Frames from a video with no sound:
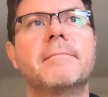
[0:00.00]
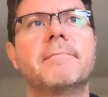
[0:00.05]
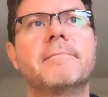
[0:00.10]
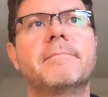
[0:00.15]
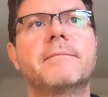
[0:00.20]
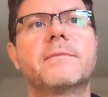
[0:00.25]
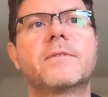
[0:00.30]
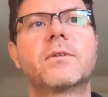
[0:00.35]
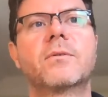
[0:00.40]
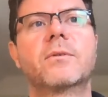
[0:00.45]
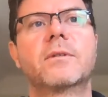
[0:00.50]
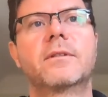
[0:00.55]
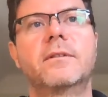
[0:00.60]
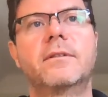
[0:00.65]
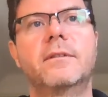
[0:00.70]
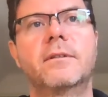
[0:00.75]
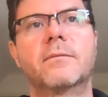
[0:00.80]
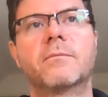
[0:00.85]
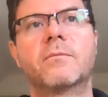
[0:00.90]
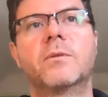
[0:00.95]
So
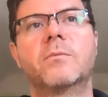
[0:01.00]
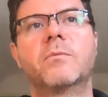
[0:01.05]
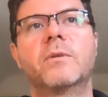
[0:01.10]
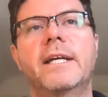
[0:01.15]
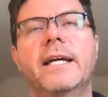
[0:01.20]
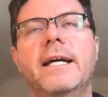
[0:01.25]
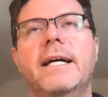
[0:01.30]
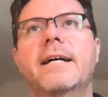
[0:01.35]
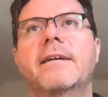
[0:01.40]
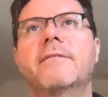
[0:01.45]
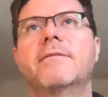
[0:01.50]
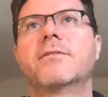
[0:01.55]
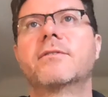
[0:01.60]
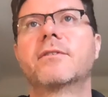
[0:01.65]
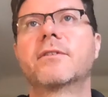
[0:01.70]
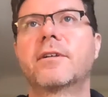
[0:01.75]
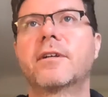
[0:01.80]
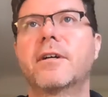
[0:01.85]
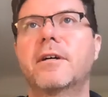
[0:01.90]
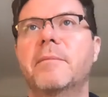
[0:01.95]
what we have is
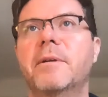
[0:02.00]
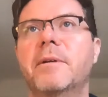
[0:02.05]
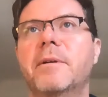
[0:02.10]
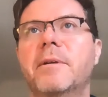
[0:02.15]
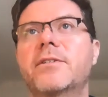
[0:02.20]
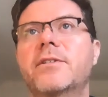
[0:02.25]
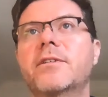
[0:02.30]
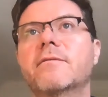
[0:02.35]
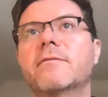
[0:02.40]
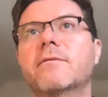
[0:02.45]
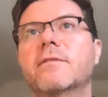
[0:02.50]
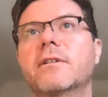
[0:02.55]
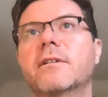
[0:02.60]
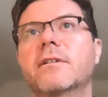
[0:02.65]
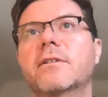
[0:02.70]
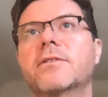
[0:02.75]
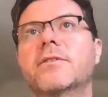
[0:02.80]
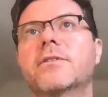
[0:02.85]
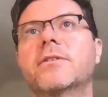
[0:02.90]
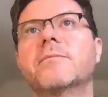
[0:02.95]
a combination of
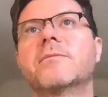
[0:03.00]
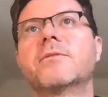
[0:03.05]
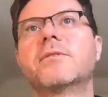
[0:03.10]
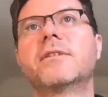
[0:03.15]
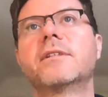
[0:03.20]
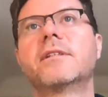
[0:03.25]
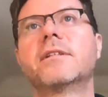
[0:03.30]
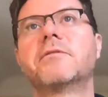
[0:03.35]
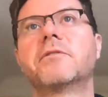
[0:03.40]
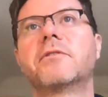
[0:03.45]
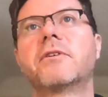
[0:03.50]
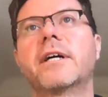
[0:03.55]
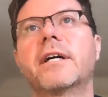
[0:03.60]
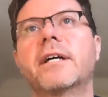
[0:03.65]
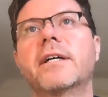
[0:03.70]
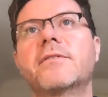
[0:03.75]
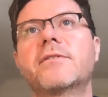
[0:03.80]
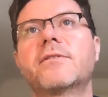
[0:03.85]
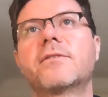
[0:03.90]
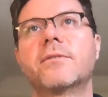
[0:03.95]
longer term sea level
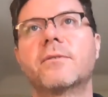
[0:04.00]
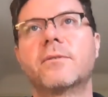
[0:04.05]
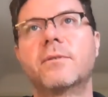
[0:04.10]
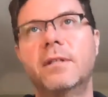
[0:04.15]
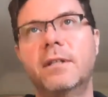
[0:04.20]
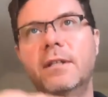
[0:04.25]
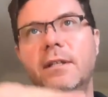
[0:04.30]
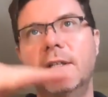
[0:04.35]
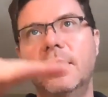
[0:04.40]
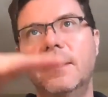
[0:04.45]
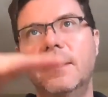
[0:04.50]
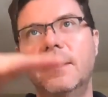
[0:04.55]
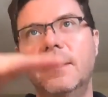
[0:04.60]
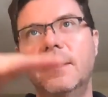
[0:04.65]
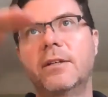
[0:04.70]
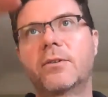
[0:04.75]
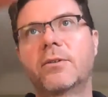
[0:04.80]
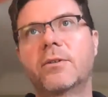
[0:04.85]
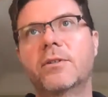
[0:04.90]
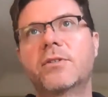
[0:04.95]
rise, so
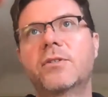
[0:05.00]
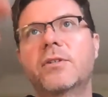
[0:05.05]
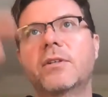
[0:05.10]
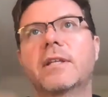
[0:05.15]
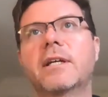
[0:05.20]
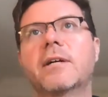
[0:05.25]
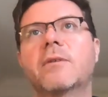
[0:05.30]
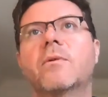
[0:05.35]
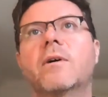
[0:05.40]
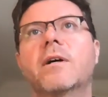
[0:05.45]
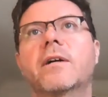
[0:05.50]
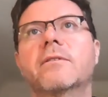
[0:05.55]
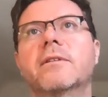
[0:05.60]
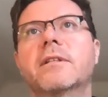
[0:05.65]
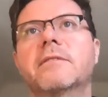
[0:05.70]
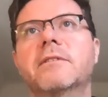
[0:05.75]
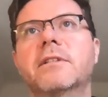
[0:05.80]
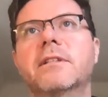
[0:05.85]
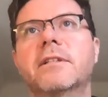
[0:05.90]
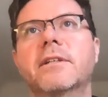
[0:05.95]
increasing that water
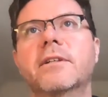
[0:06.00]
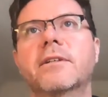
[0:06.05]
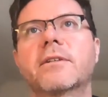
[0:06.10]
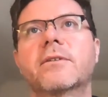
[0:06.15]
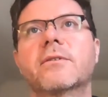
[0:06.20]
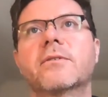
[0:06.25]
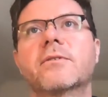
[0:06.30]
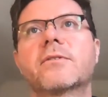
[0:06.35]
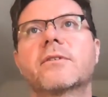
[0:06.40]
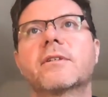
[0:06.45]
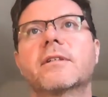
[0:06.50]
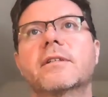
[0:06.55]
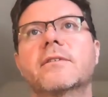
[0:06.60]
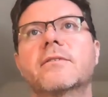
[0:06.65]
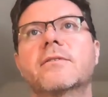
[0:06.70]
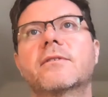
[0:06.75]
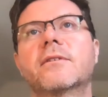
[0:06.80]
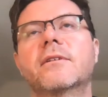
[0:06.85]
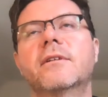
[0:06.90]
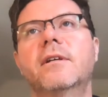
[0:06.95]
level on our
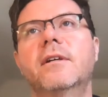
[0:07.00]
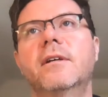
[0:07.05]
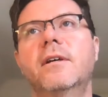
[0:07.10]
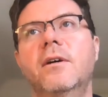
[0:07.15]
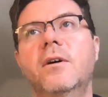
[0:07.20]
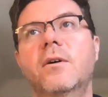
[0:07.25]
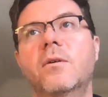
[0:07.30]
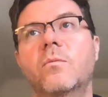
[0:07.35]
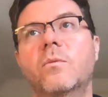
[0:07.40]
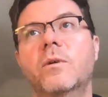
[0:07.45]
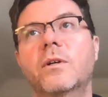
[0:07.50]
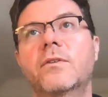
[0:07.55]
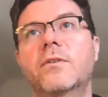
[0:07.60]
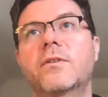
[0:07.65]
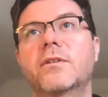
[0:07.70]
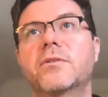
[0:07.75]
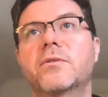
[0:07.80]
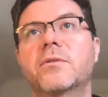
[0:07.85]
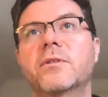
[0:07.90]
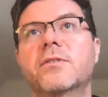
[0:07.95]
coastlines, with
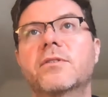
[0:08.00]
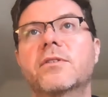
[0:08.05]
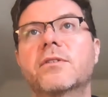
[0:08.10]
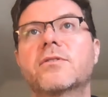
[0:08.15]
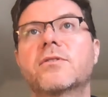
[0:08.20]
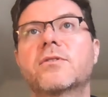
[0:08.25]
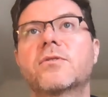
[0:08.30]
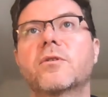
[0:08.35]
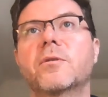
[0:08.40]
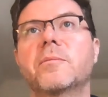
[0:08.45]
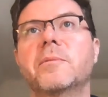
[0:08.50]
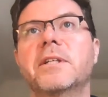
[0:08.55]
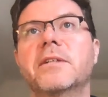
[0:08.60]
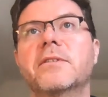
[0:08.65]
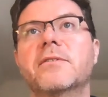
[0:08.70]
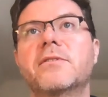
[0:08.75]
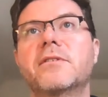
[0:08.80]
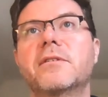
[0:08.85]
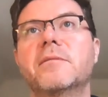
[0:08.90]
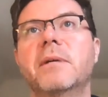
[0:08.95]
increasing
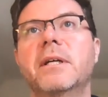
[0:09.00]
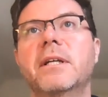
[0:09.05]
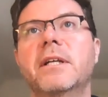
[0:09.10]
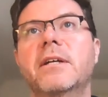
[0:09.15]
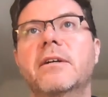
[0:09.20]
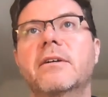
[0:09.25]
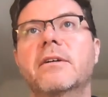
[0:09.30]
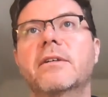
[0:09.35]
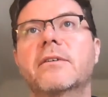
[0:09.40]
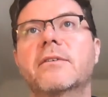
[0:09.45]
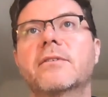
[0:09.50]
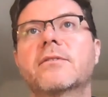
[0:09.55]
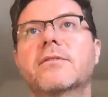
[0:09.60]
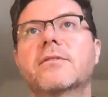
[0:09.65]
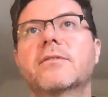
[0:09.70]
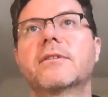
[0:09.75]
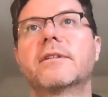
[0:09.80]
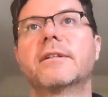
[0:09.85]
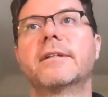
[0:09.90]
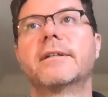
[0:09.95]
storminess in many
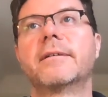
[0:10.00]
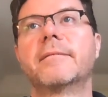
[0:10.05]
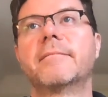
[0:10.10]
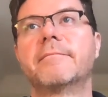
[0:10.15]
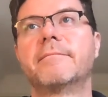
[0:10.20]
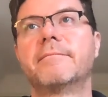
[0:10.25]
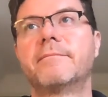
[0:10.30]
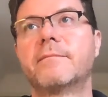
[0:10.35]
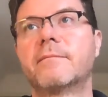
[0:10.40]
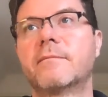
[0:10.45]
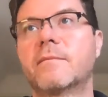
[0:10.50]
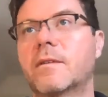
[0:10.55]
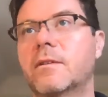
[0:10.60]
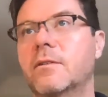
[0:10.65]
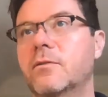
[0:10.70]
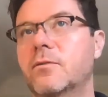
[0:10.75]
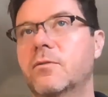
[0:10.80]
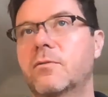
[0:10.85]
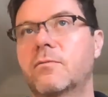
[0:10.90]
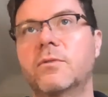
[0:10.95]
areas.
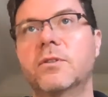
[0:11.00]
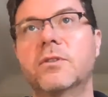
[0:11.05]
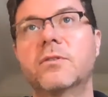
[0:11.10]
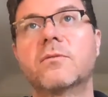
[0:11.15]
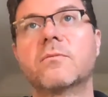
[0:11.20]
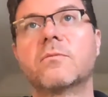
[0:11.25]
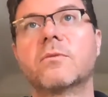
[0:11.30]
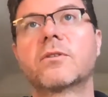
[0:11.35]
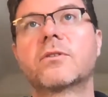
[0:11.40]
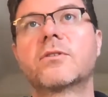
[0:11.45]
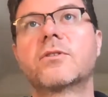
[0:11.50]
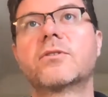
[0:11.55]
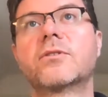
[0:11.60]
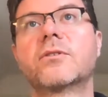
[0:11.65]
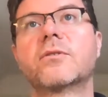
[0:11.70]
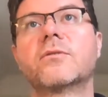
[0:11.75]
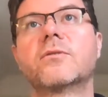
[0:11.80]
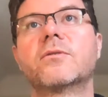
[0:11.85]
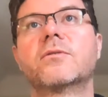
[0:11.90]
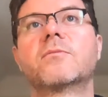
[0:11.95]
There's recent work to
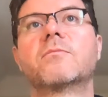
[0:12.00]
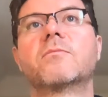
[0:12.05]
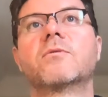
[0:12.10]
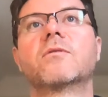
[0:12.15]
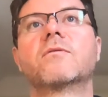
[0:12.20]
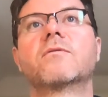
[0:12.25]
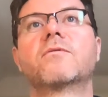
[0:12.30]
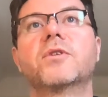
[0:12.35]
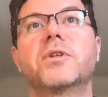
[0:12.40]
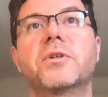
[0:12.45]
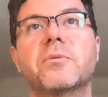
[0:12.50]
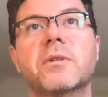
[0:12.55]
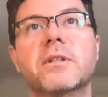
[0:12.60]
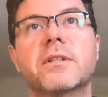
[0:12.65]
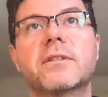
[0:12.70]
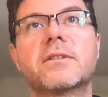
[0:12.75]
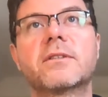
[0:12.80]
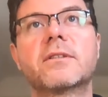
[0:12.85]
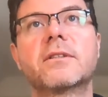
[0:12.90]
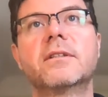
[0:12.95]
show there's more
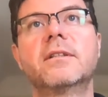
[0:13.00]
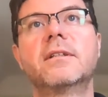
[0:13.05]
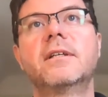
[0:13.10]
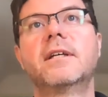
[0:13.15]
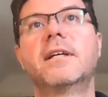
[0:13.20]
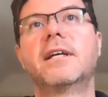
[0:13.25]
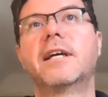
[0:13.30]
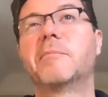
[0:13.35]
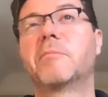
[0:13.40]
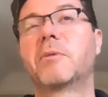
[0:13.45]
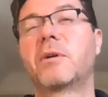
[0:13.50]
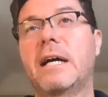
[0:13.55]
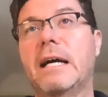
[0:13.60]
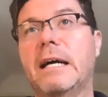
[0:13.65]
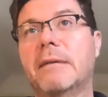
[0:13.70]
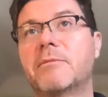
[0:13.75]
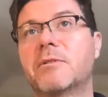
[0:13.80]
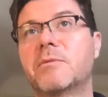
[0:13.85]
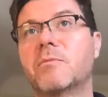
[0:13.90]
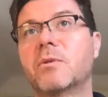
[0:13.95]
frequent and
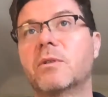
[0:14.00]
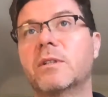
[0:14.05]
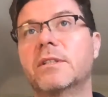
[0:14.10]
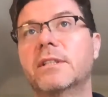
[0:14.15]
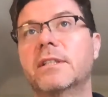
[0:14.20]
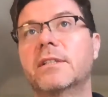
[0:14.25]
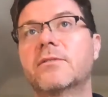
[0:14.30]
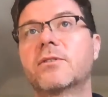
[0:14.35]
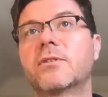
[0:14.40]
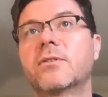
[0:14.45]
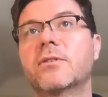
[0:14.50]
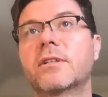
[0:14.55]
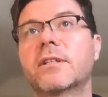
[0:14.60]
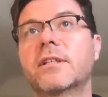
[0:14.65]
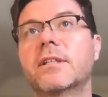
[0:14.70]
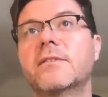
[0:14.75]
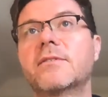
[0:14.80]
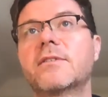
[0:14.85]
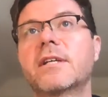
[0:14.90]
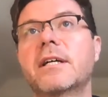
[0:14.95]
perhaps more intense
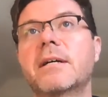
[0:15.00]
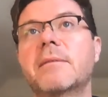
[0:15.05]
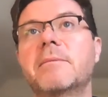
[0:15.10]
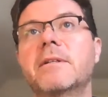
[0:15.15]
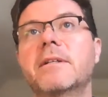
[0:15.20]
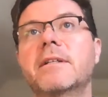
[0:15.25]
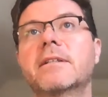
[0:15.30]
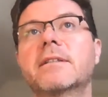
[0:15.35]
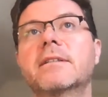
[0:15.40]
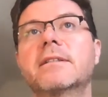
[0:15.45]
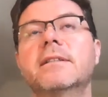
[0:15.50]
hurricanes happening.